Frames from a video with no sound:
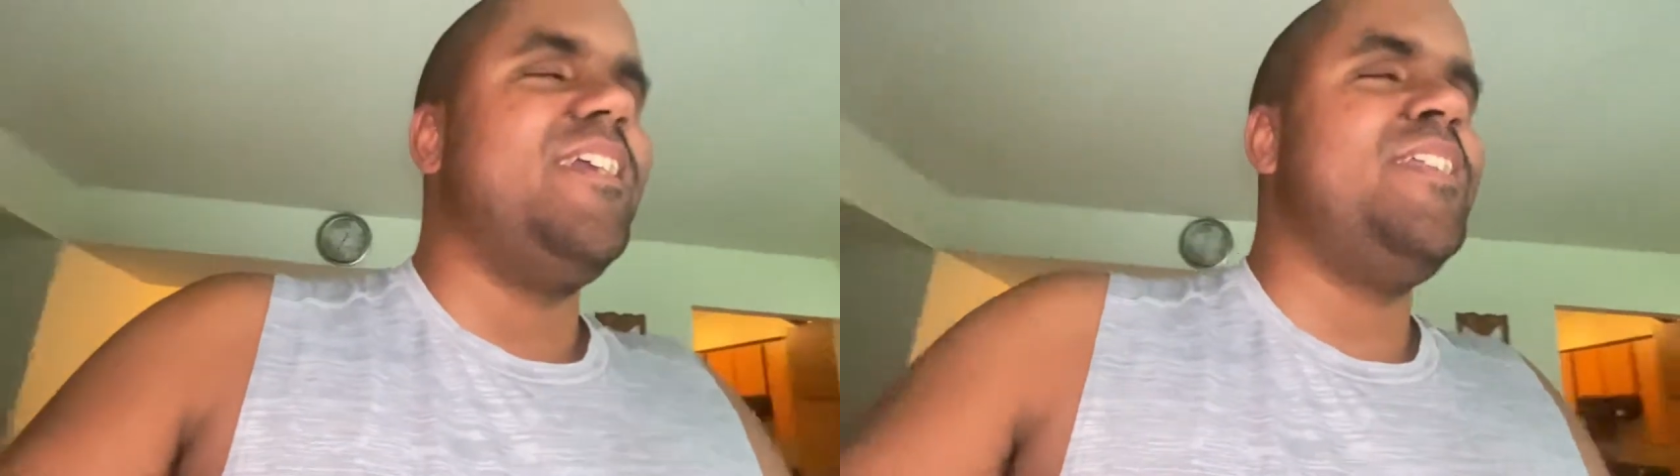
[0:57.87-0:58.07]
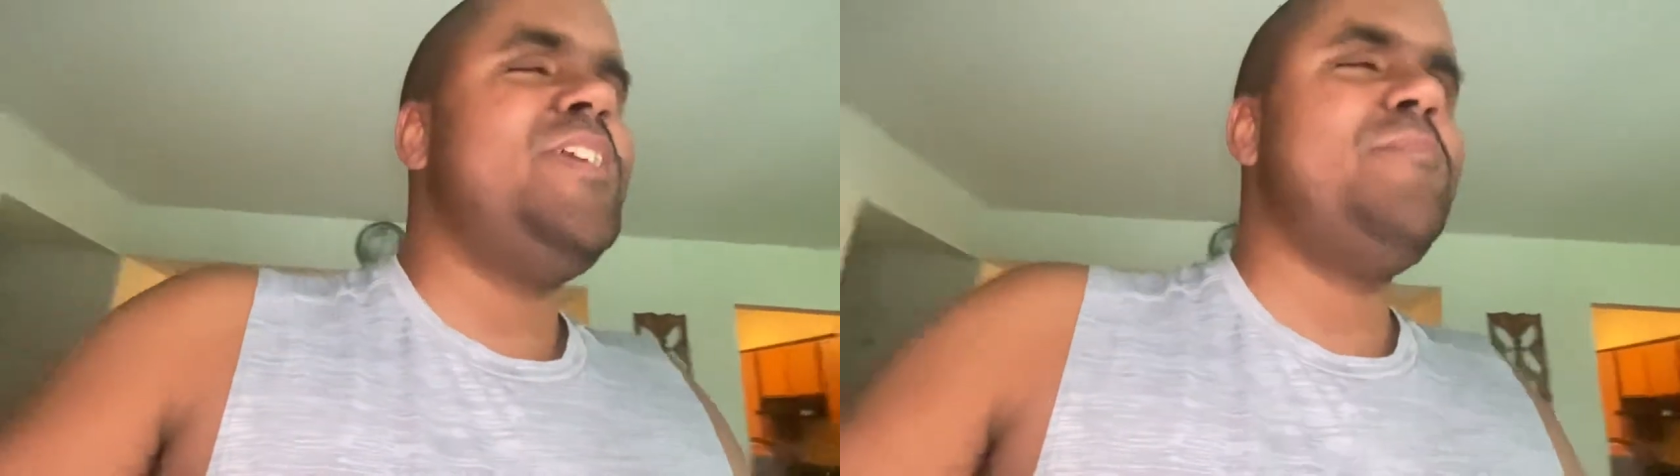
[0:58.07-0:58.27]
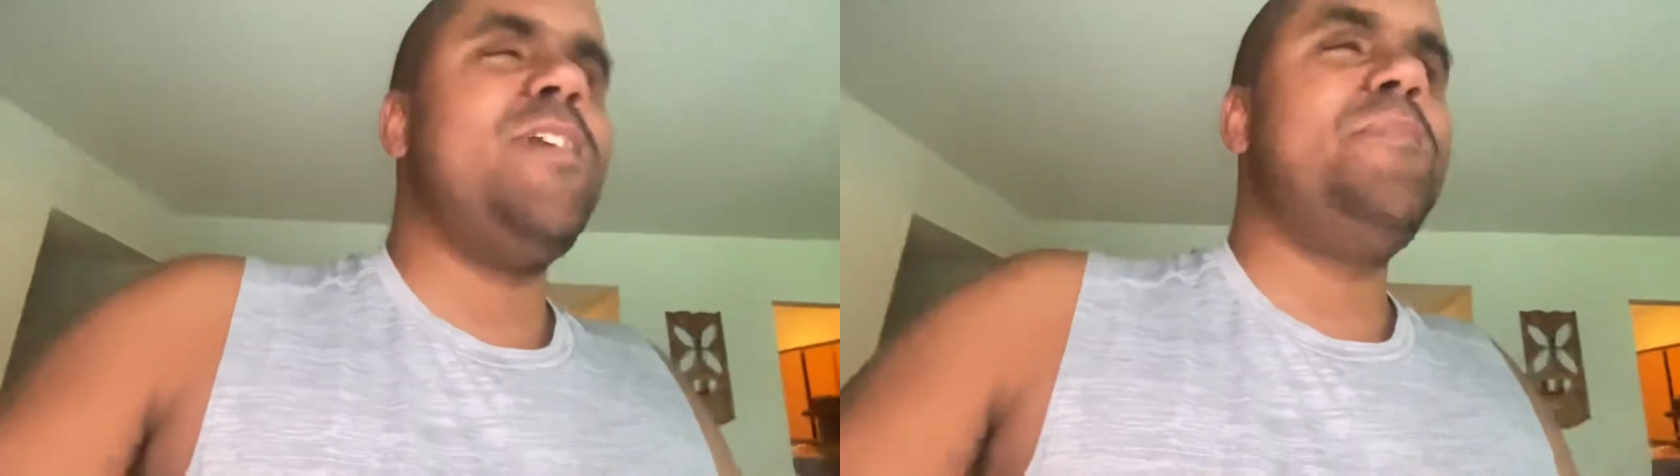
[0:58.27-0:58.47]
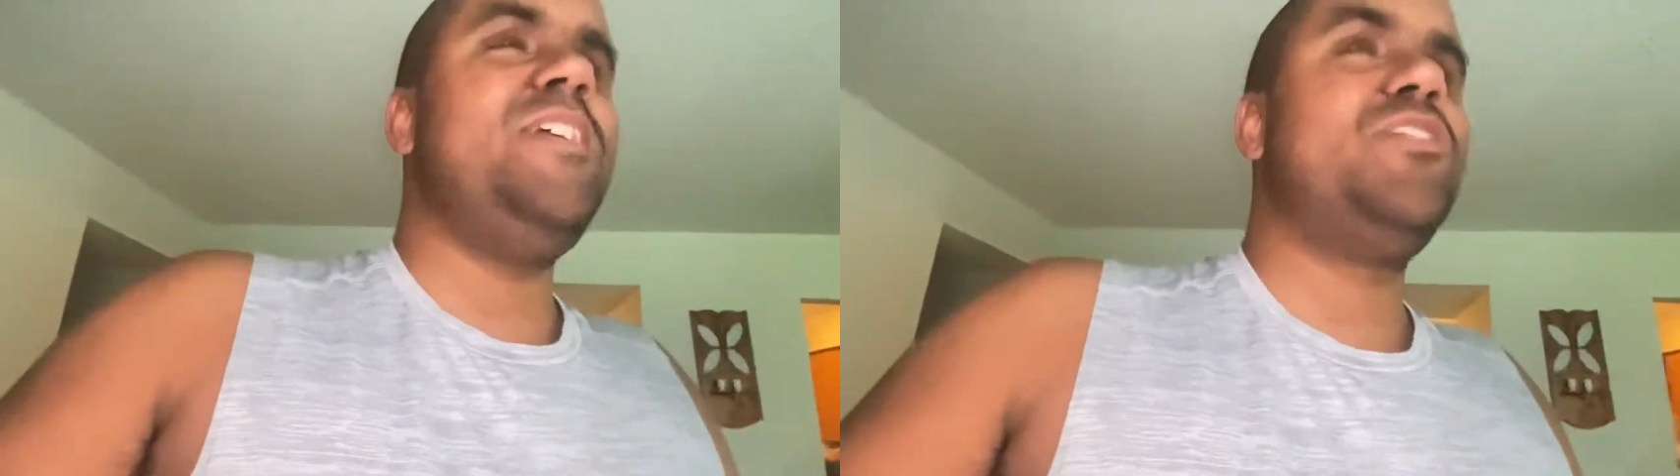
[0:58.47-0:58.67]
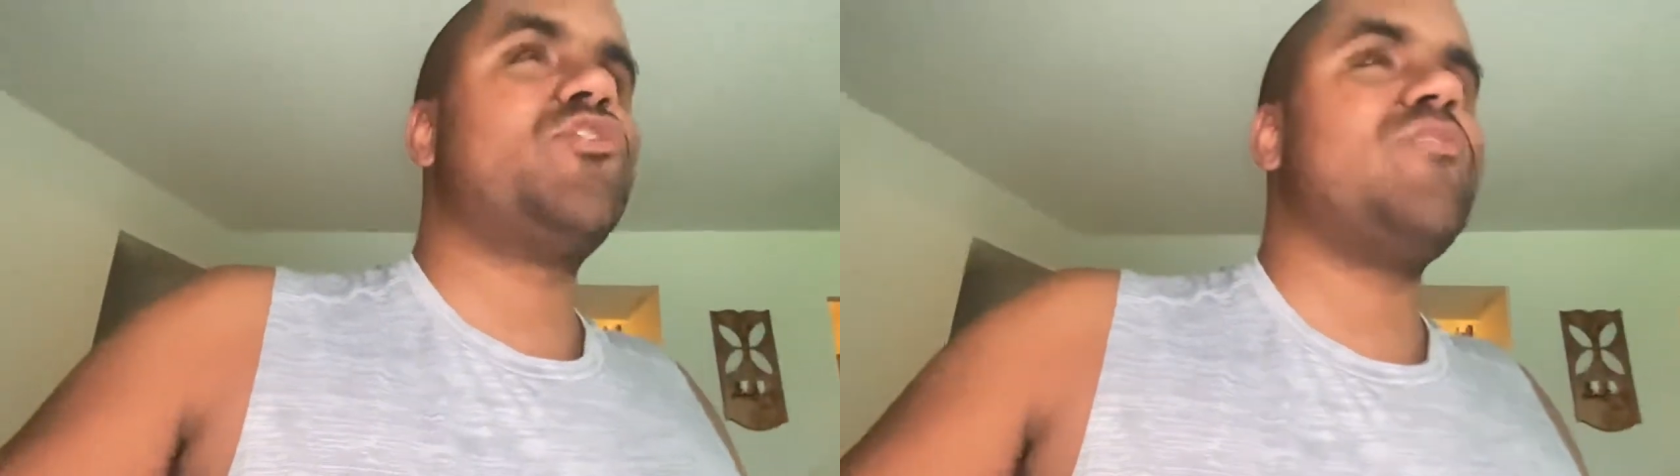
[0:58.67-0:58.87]
and then
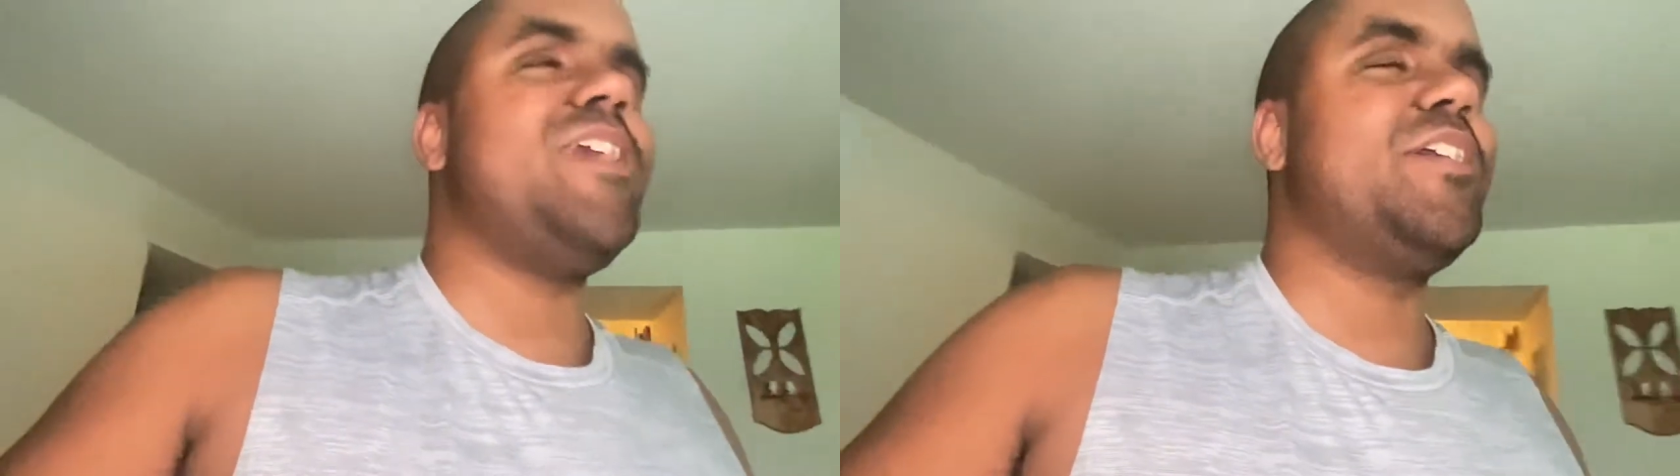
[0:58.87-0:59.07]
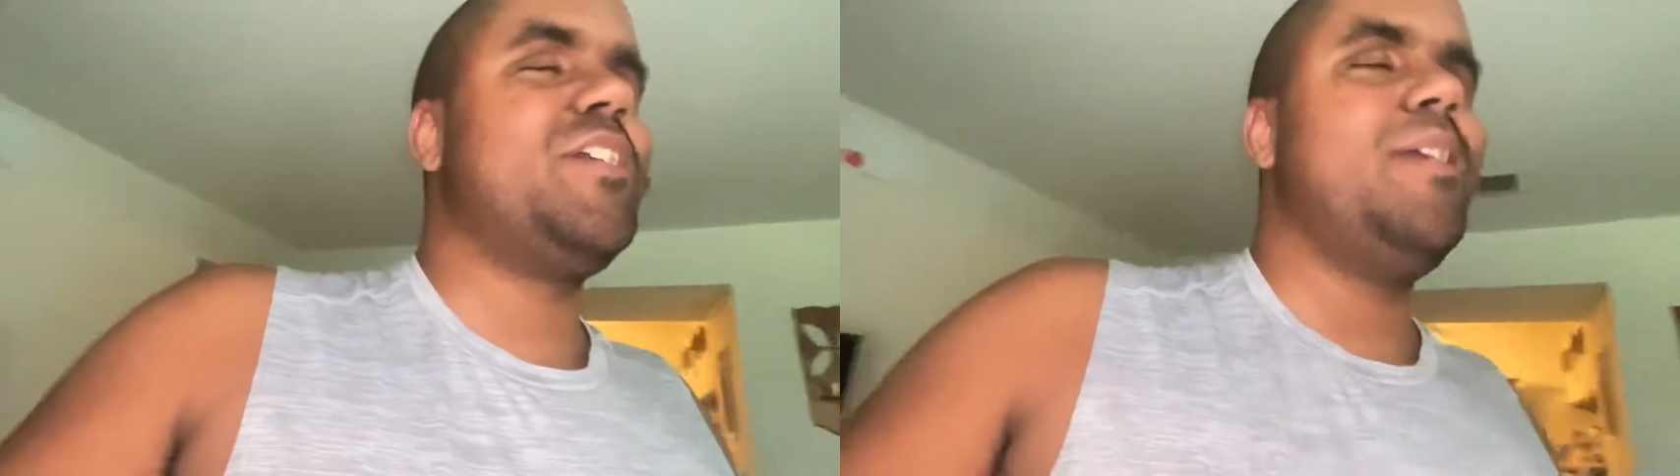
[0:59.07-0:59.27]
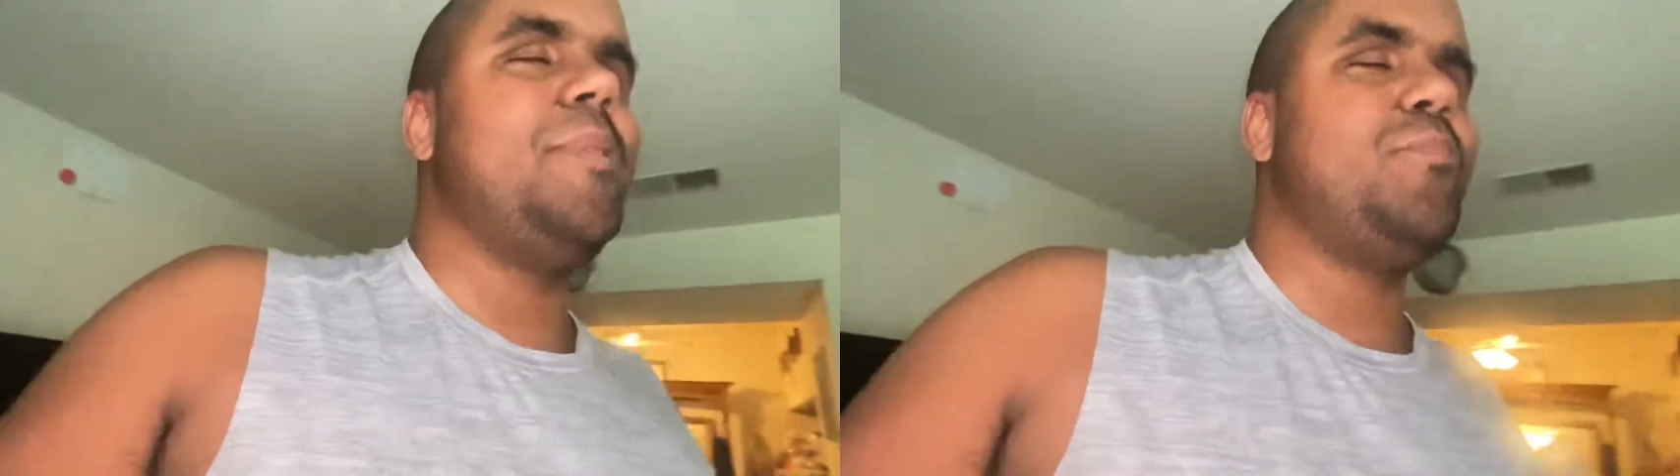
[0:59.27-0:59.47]
maybe try to come